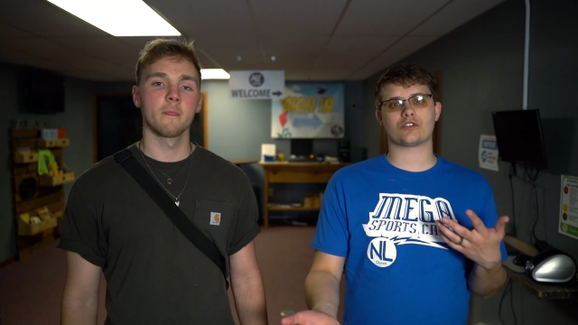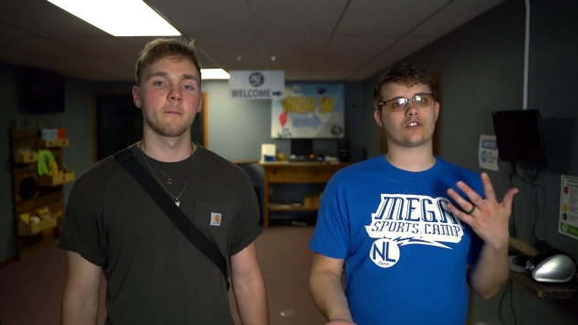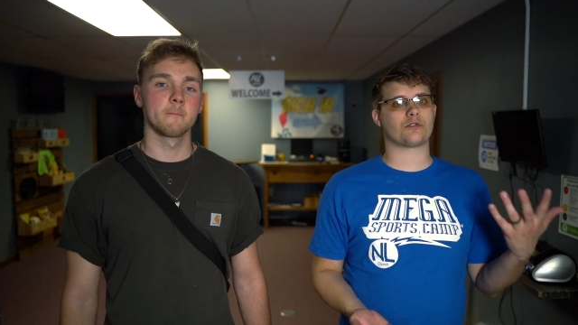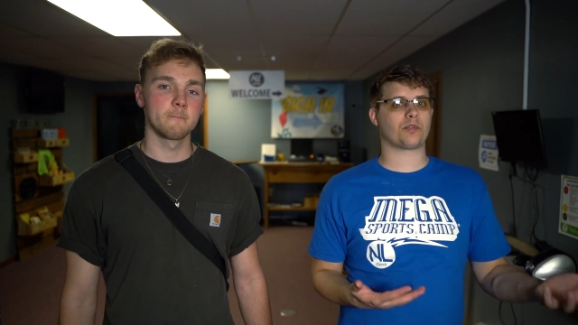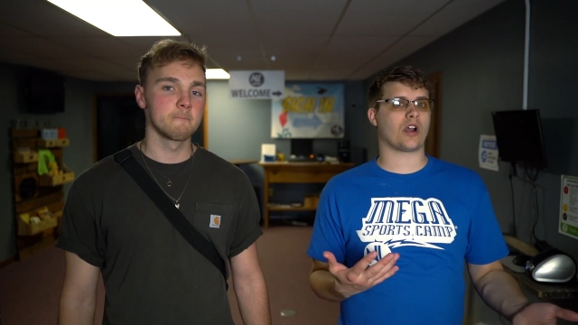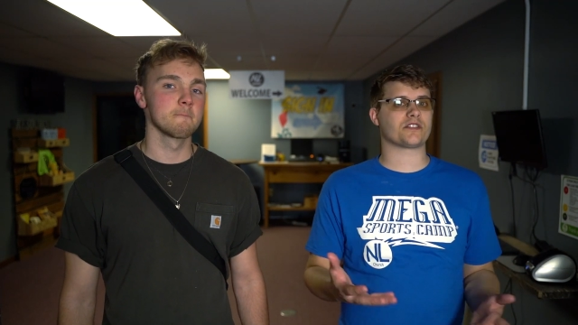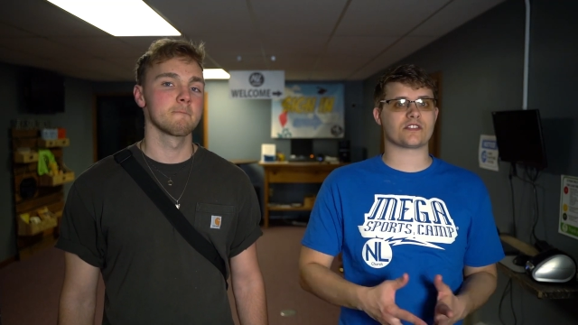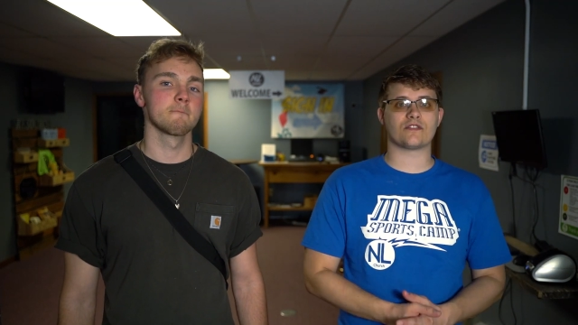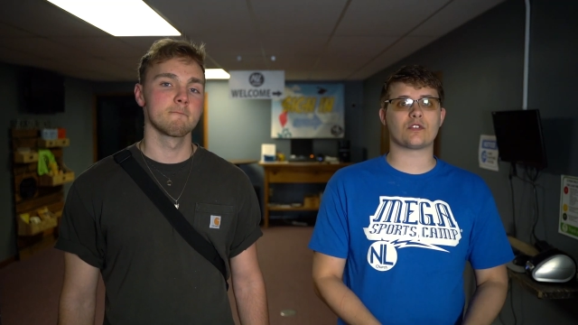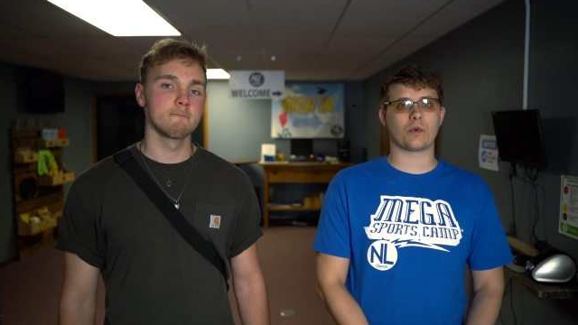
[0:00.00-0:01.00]
Speaker 1: start the
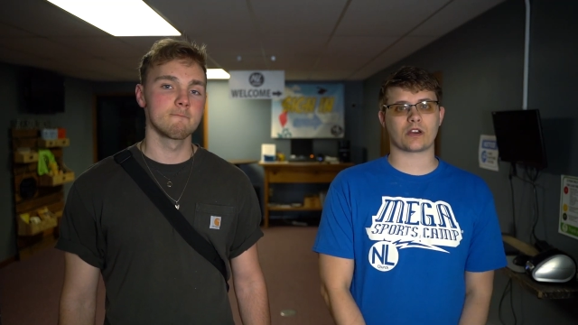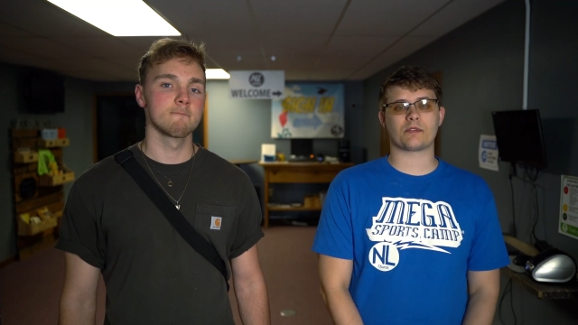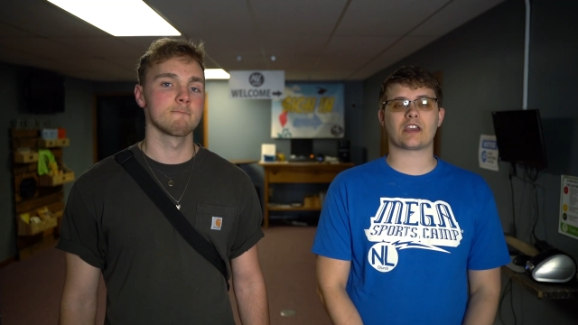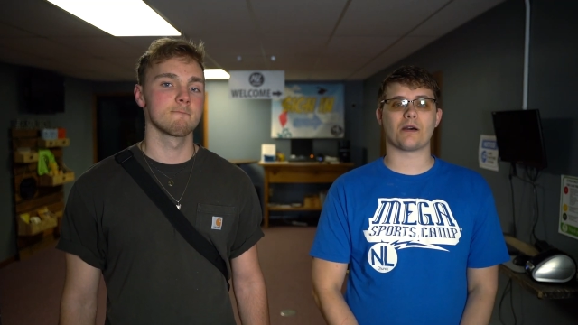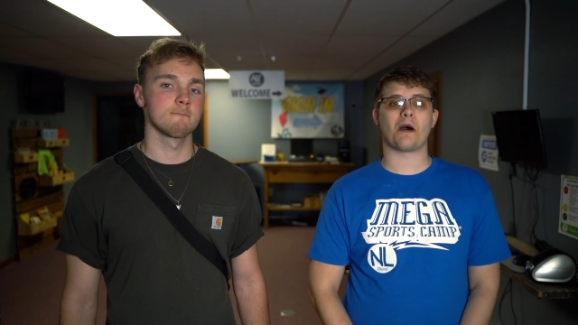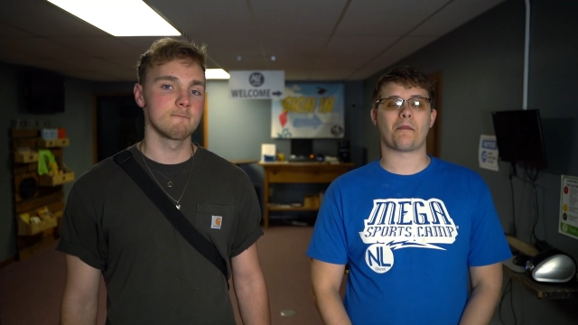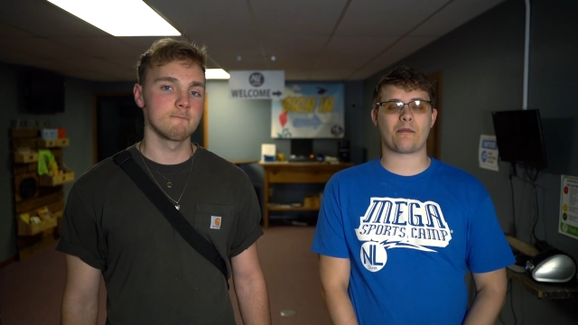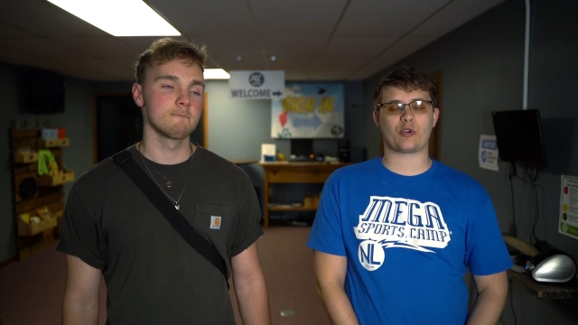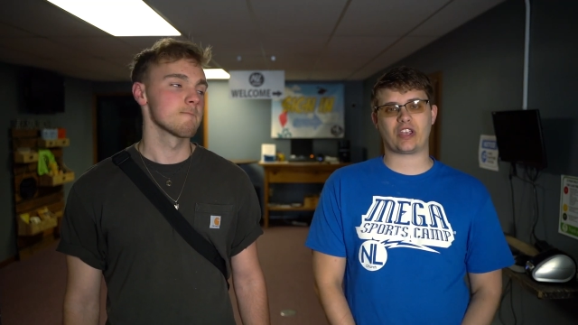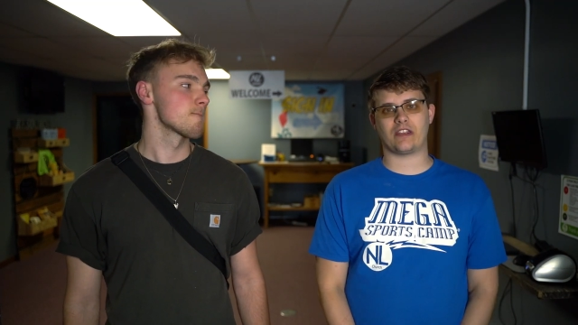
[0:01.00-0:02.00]
process if you wanna become a
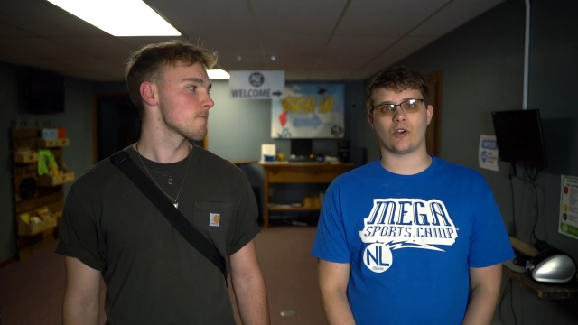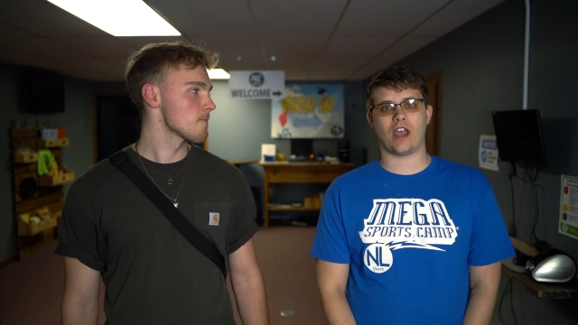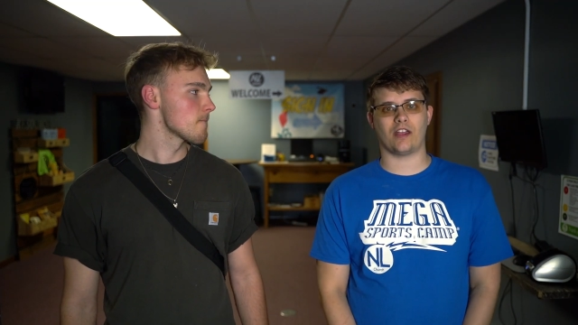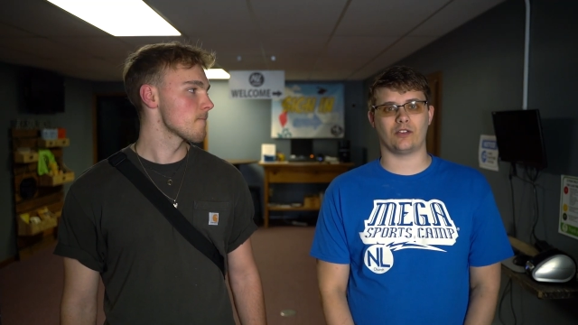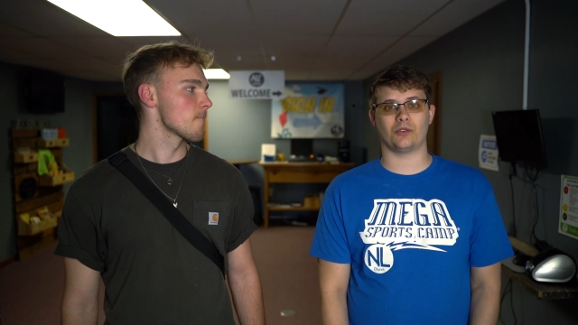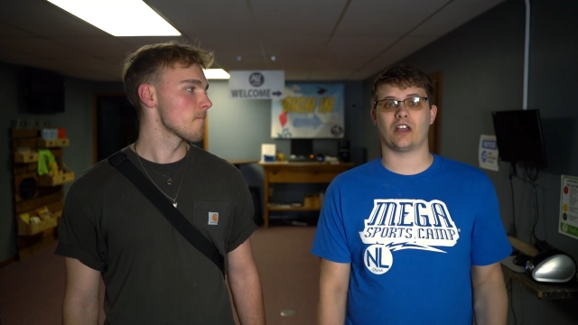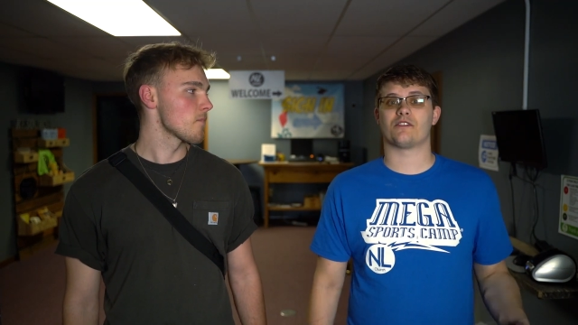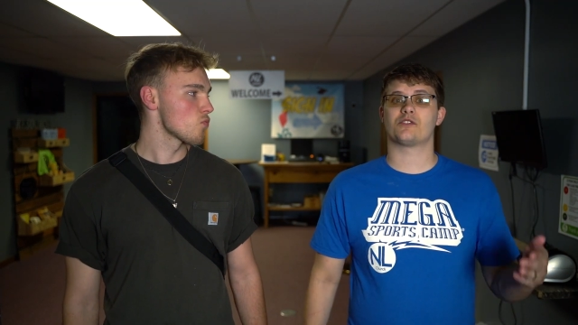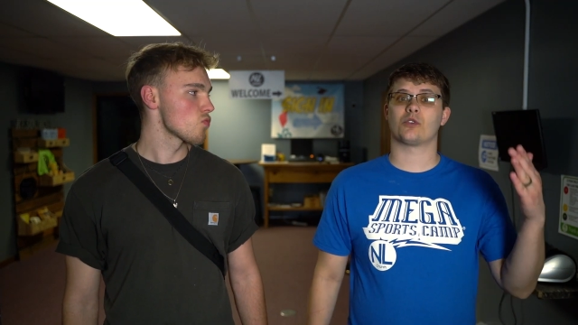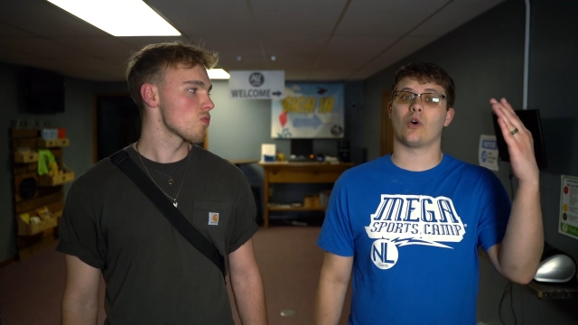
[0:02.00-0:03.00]
member here at New
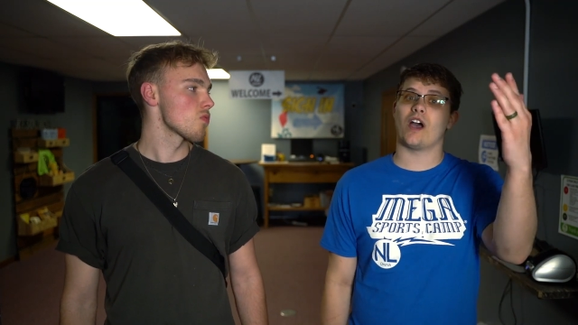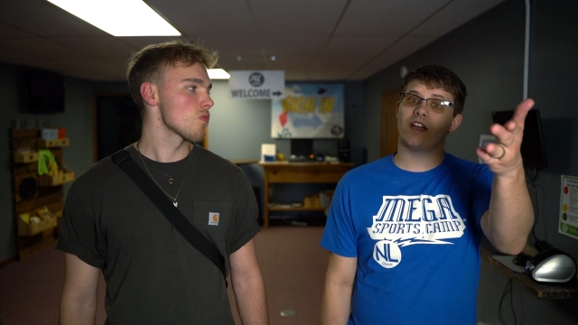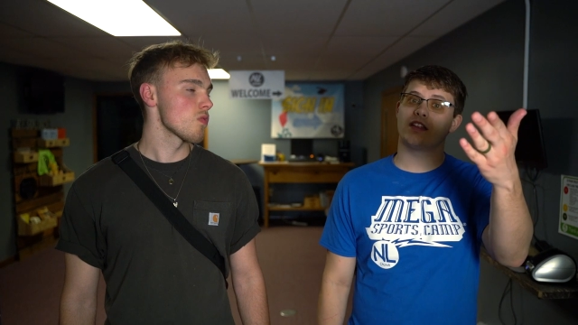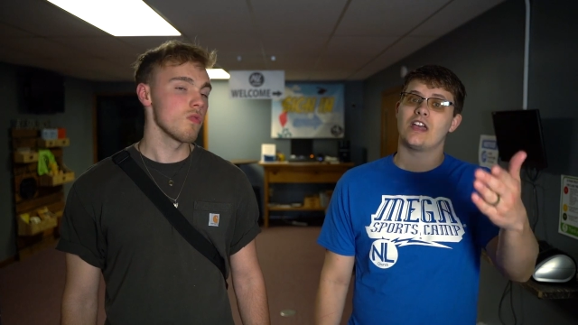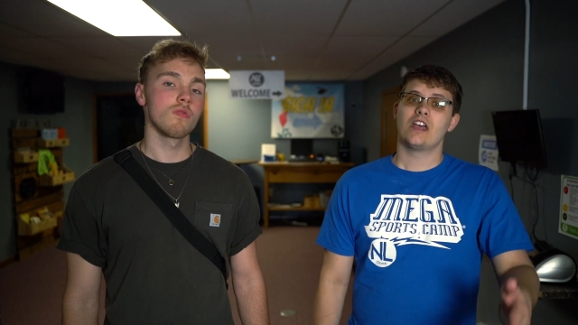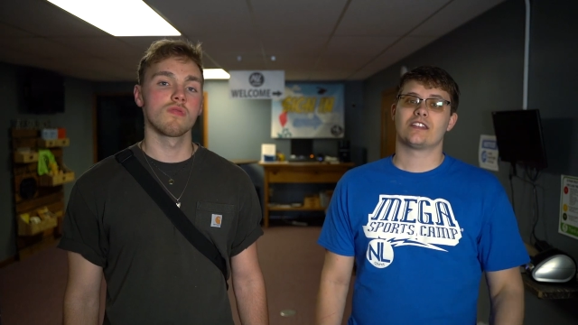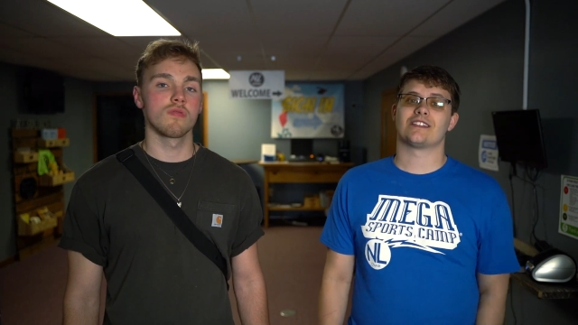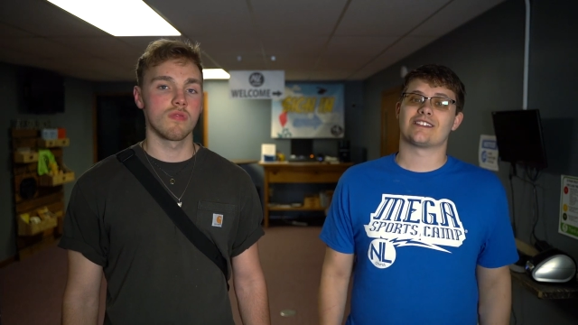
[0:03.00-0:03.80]
Life. So go ahead to the